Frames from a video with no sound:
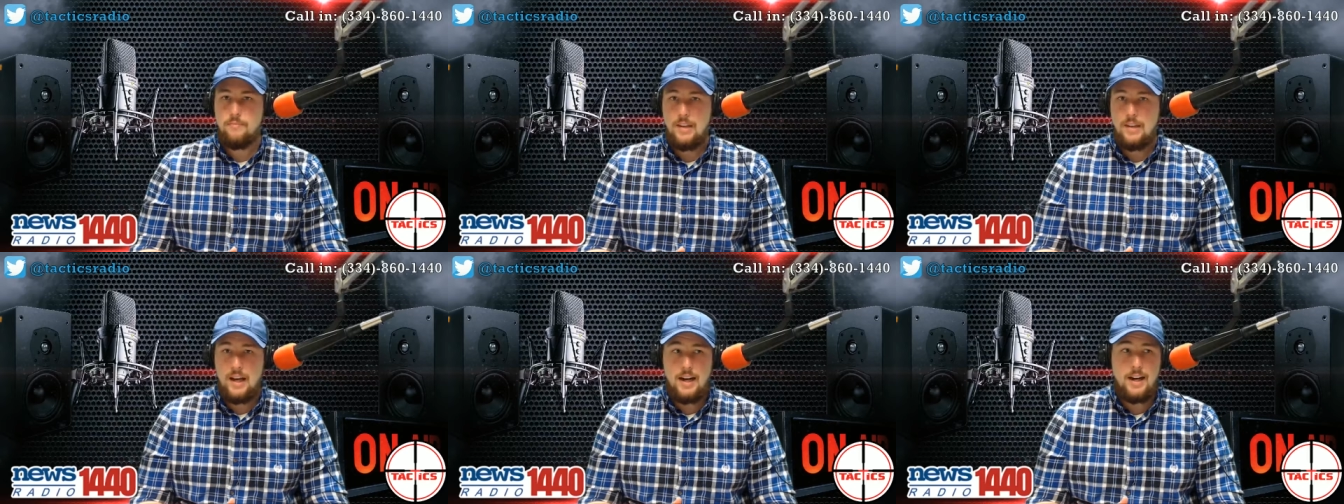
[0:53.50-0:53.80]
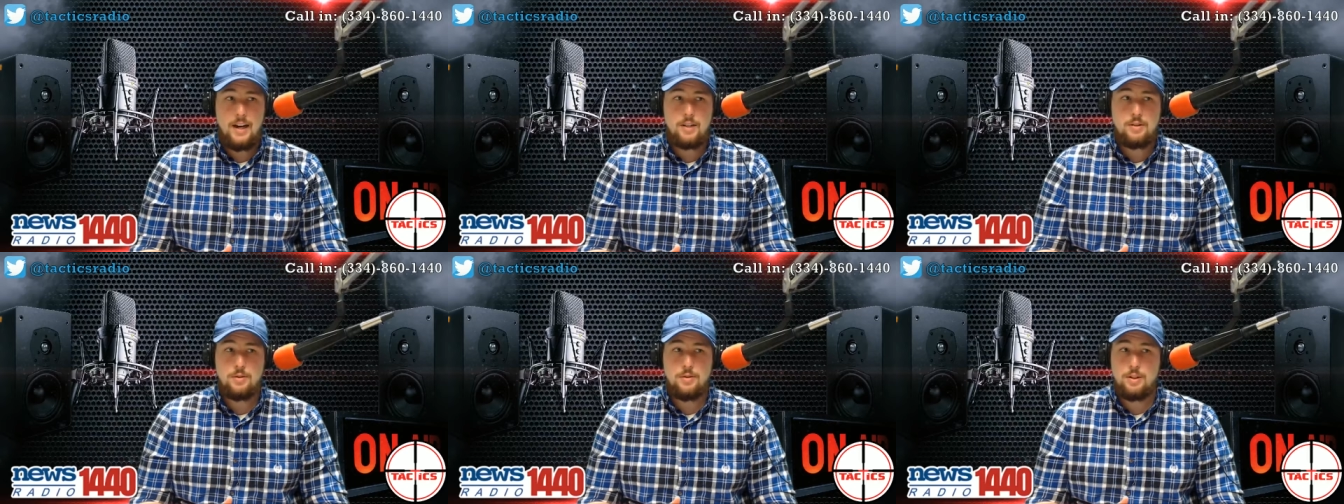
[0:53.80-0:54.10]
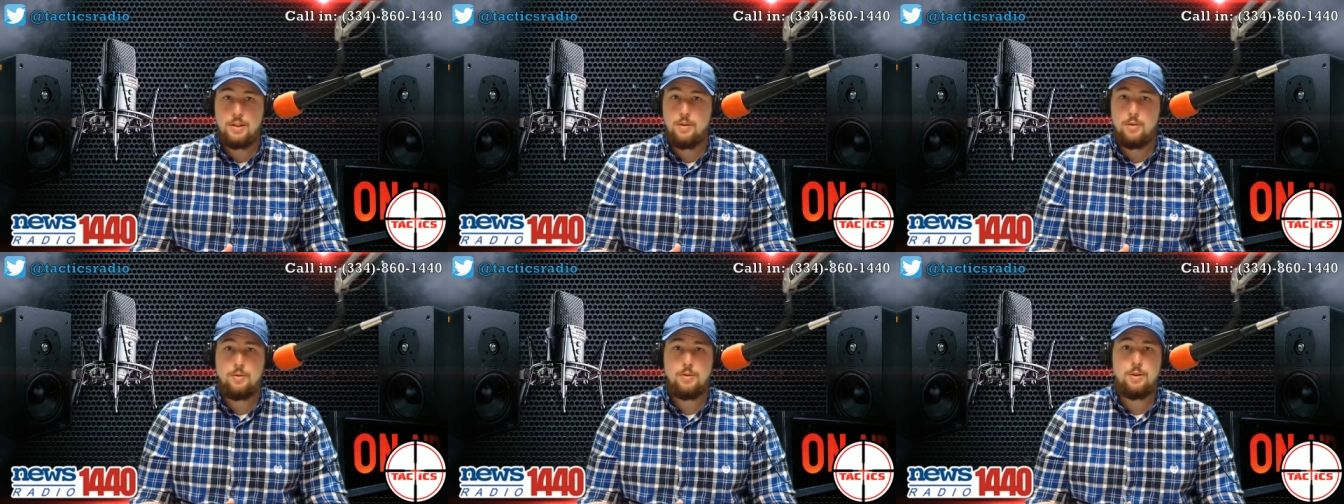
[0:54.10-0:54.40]
I
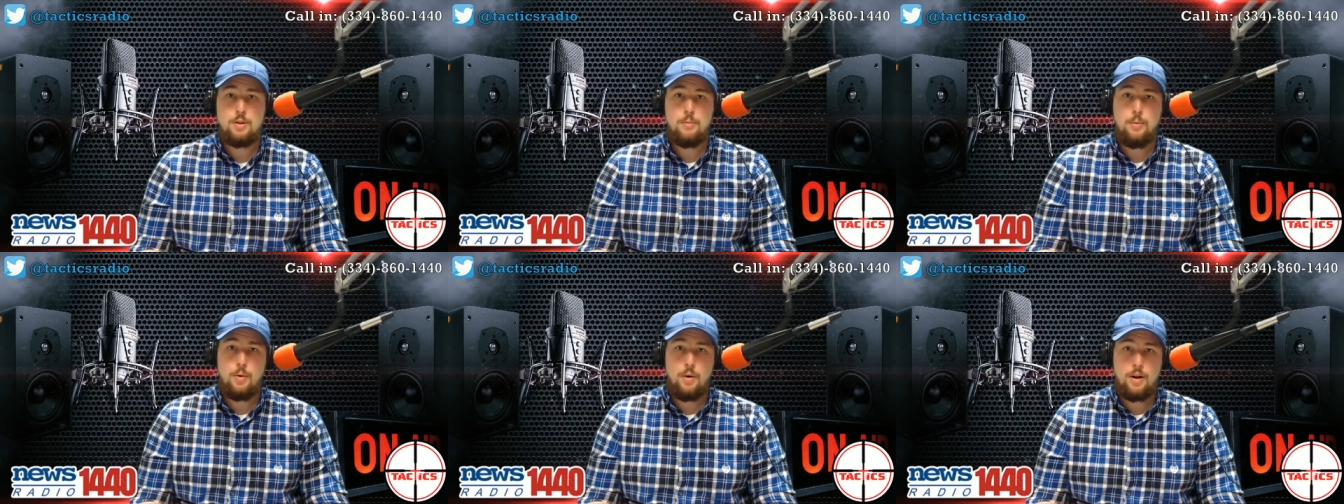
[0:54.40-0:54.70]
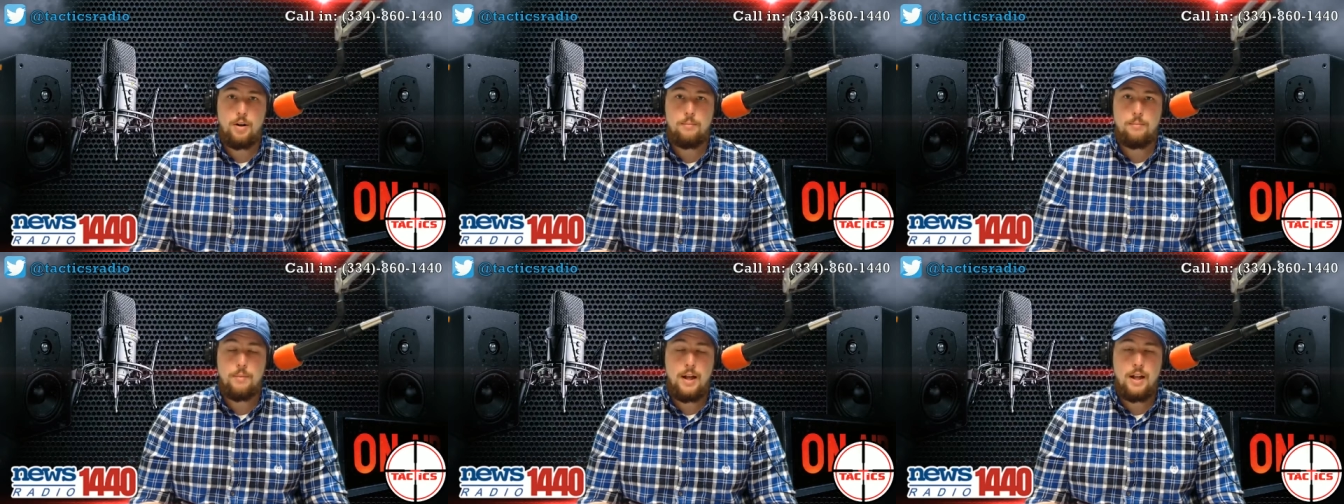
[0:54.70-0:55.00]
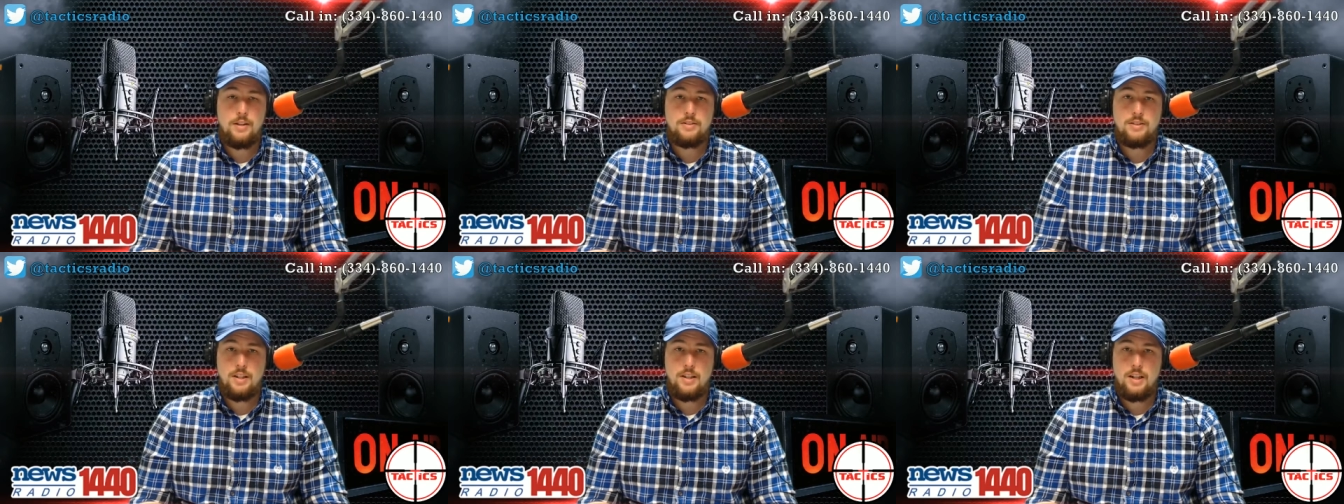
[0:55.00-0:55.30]
actually do support
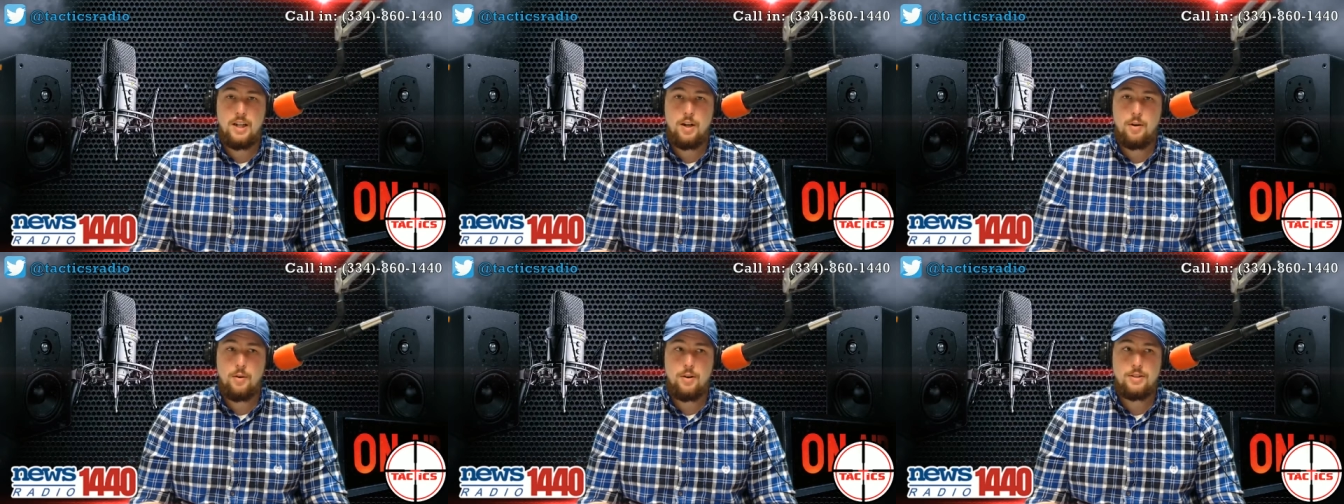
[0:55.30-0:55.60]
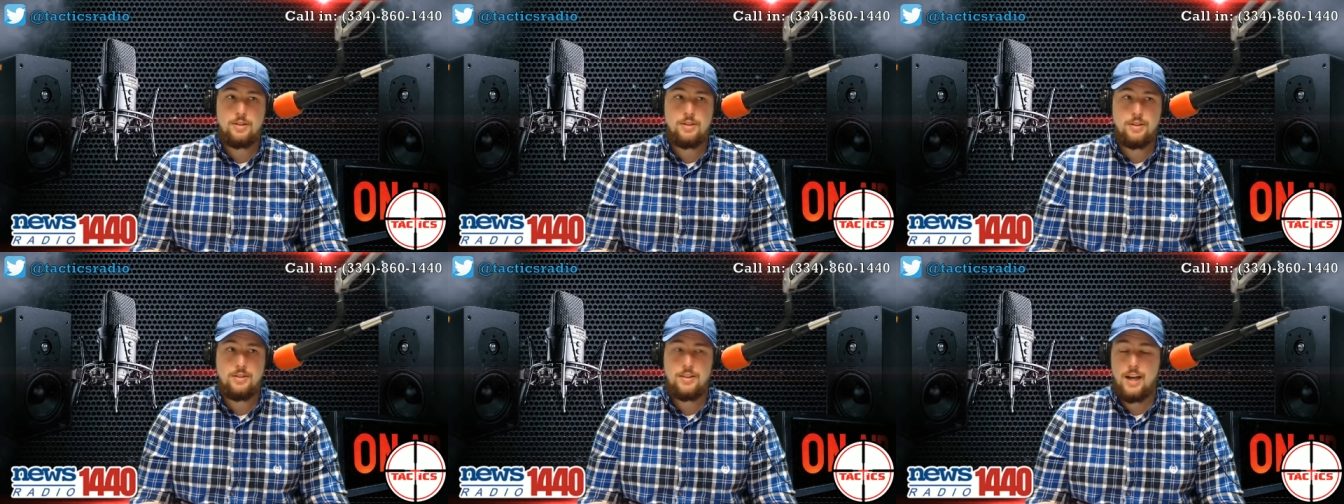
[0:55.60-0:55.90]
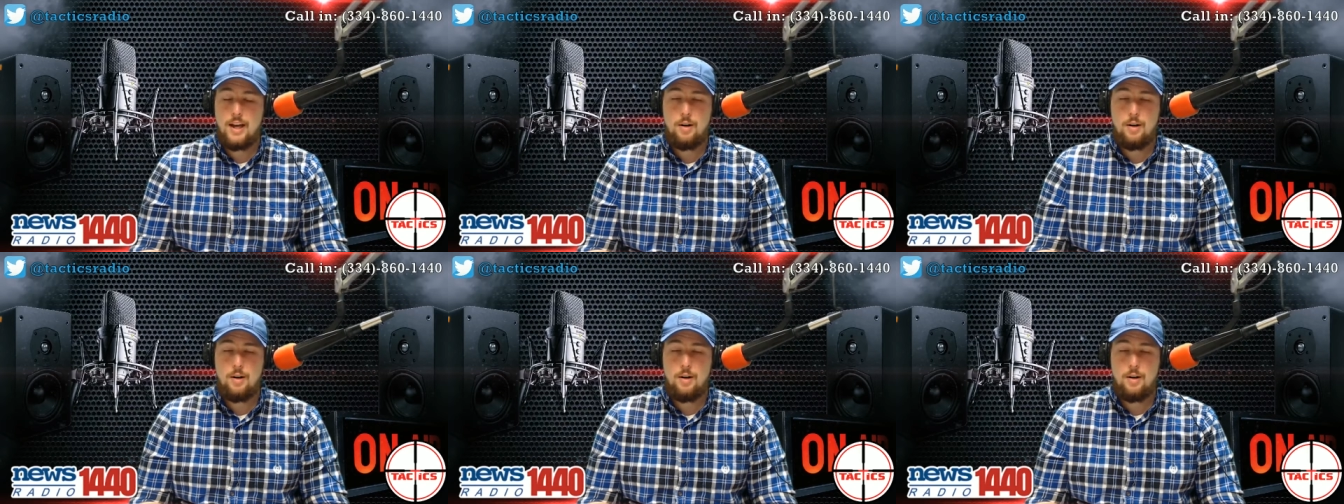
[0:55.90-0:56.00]
Palestinian Christians.